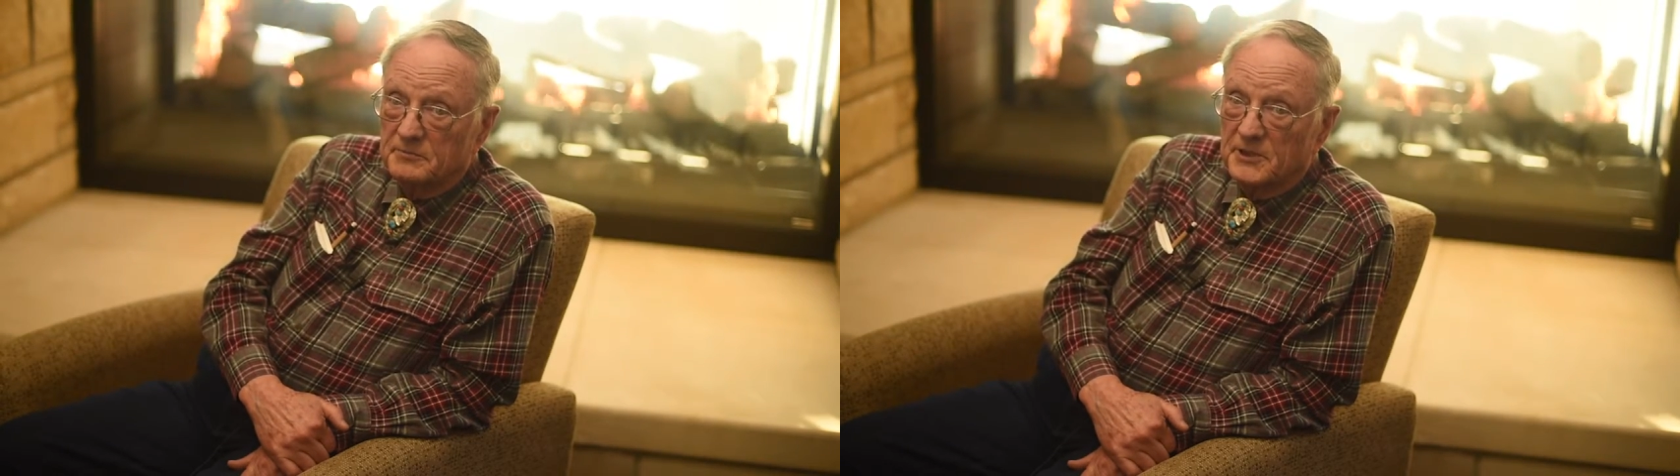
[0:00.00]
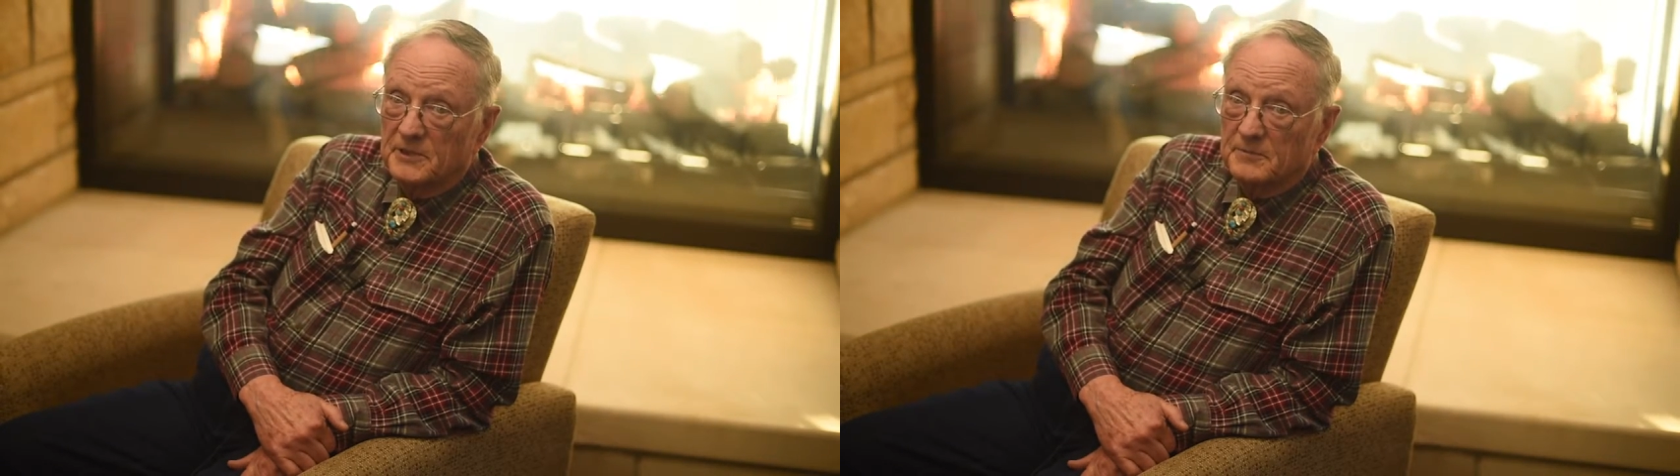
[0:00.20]

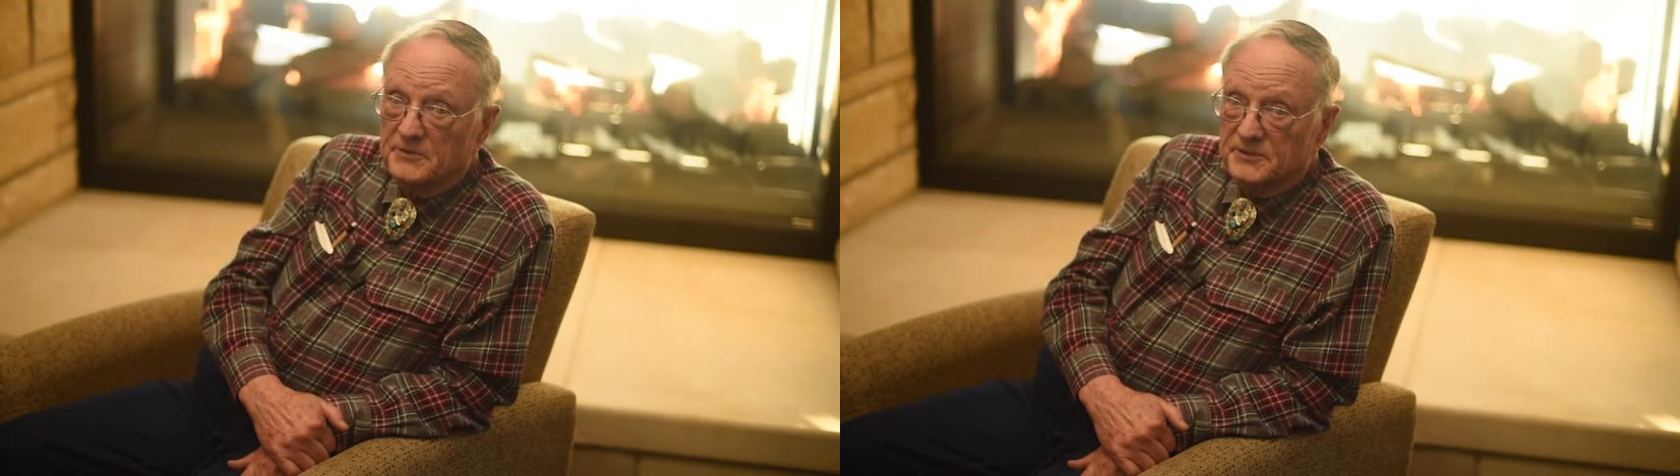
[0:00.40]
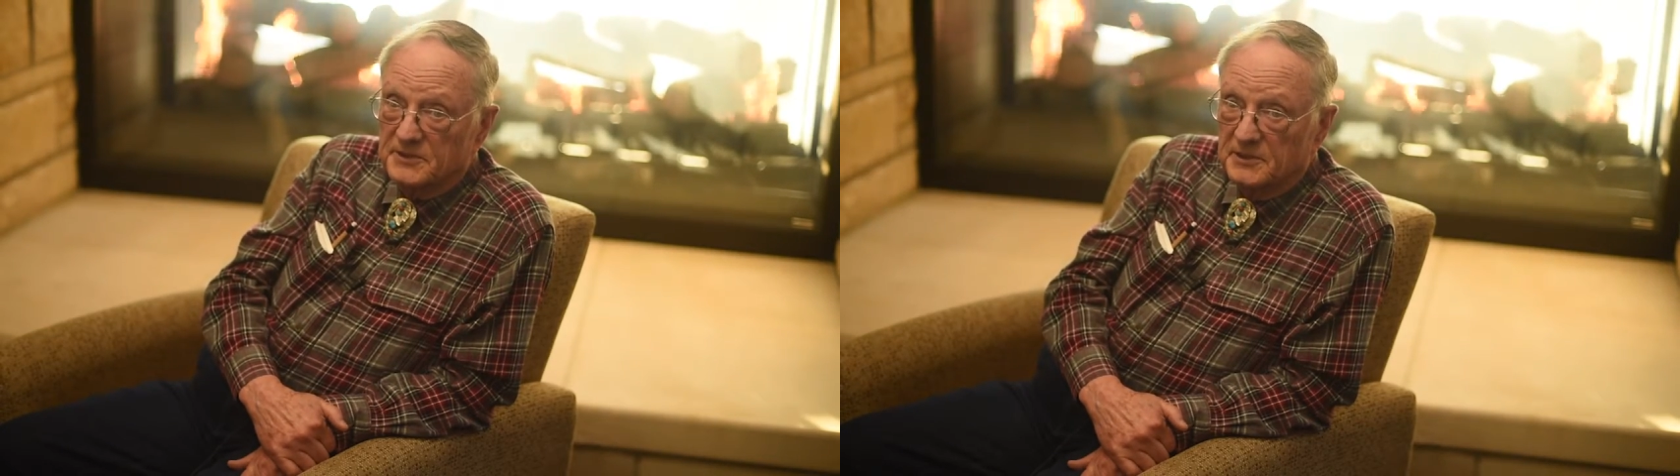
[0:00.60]
be able
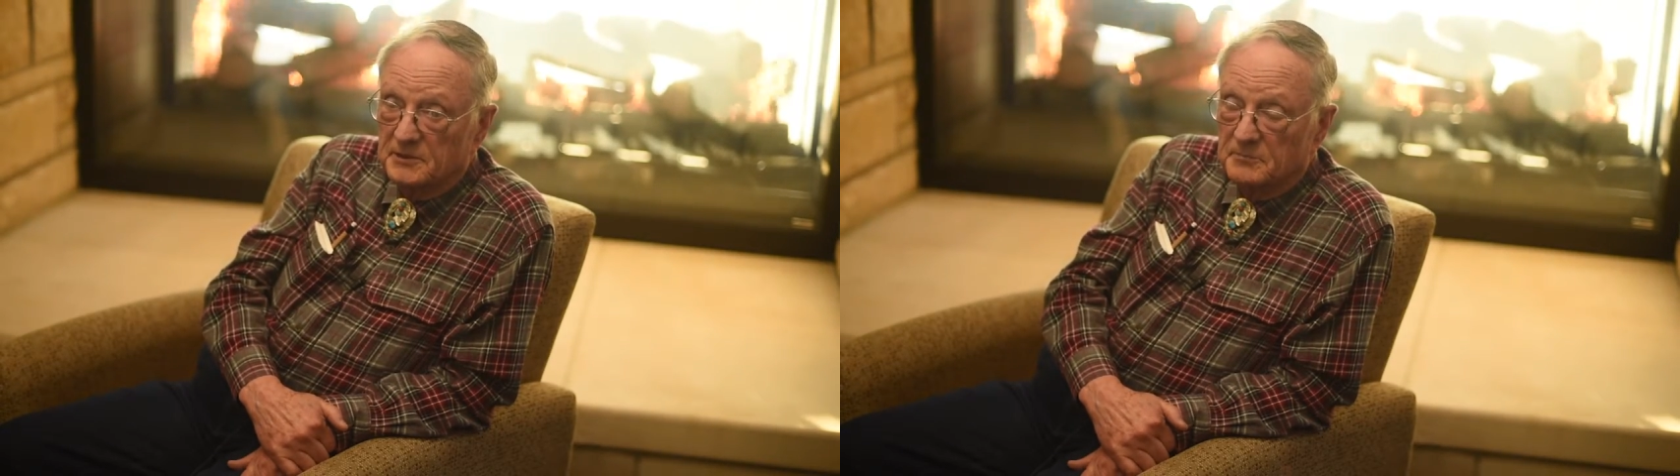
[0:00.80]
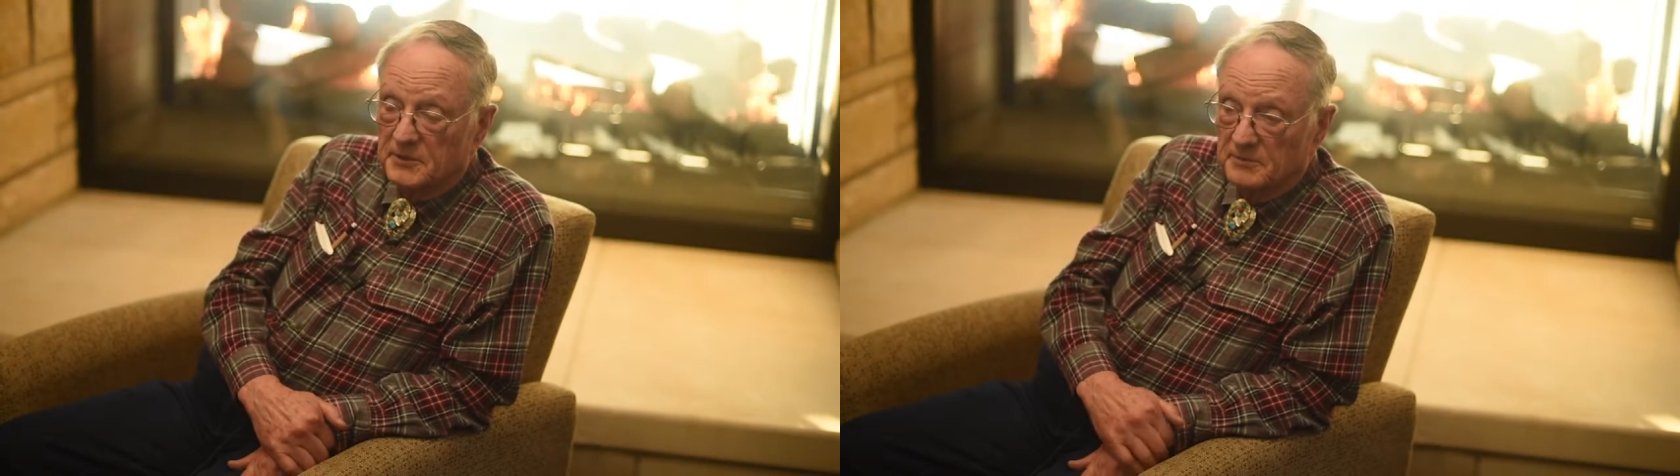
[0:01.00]
to see the
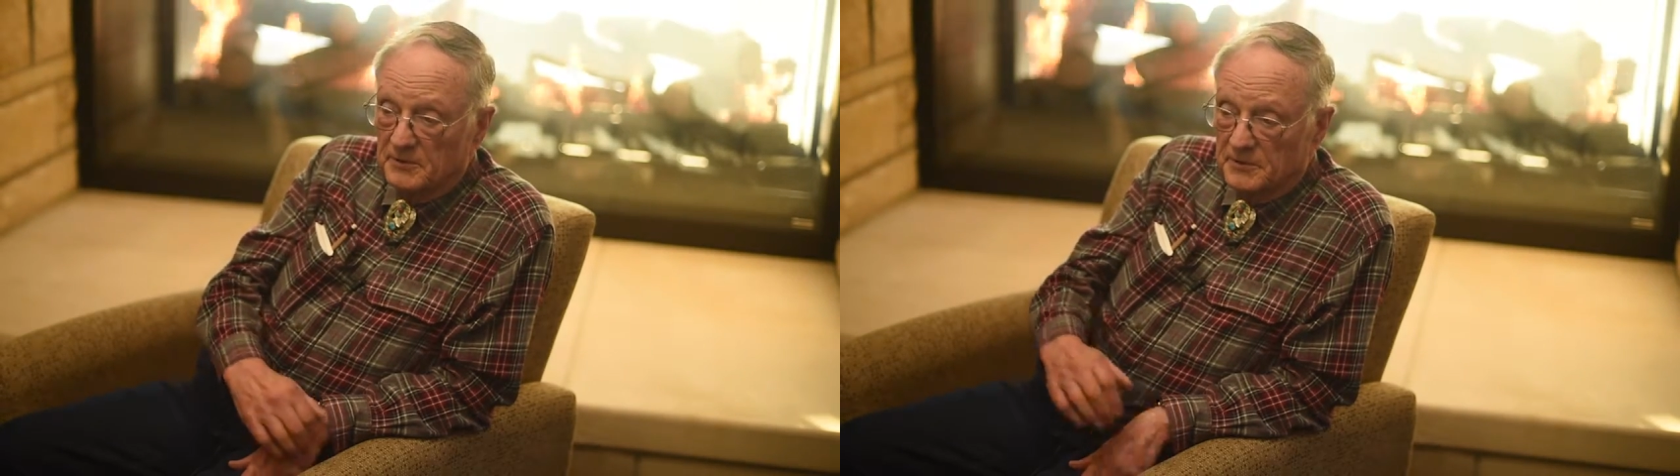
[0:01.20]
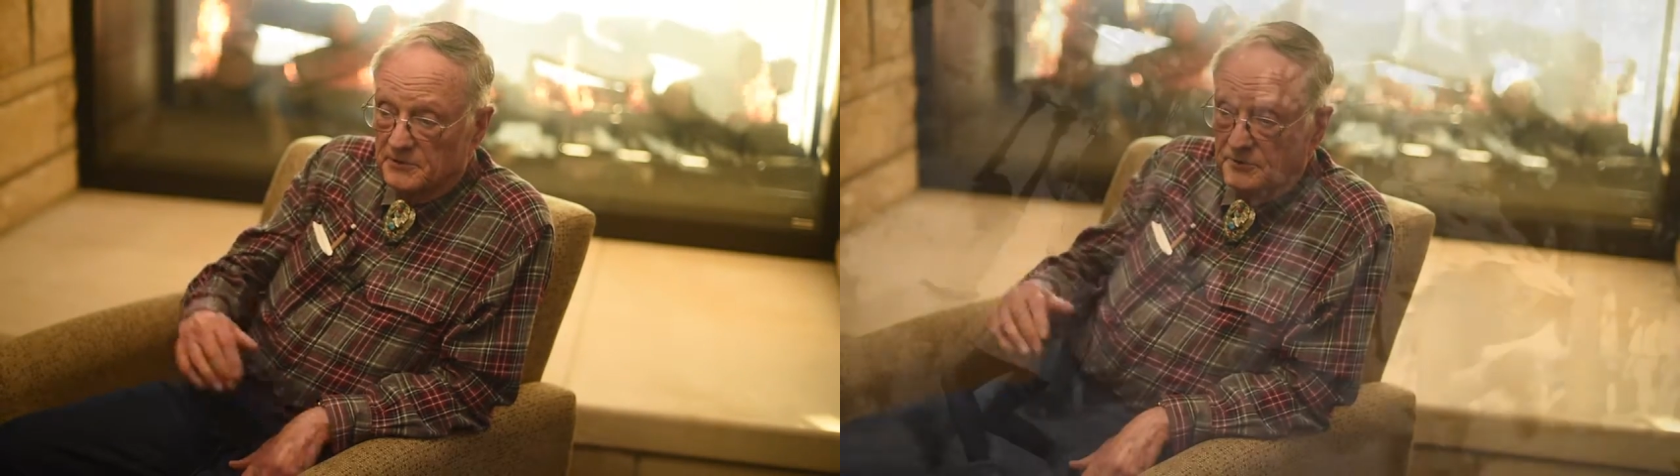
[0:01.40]
people
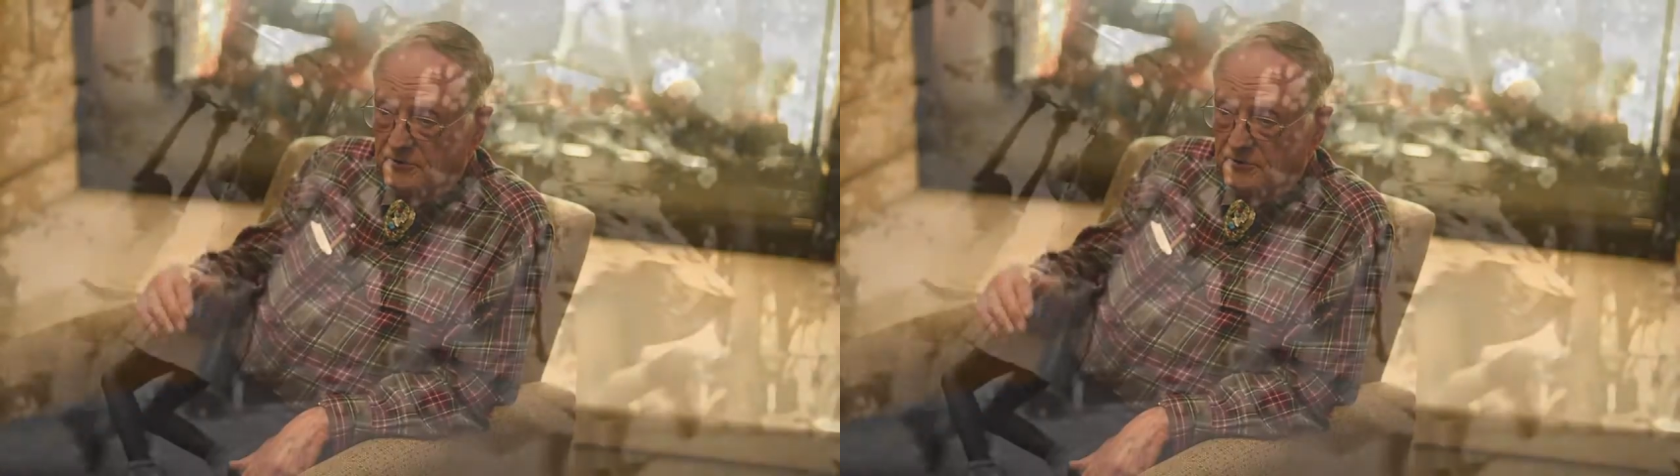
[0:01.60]
that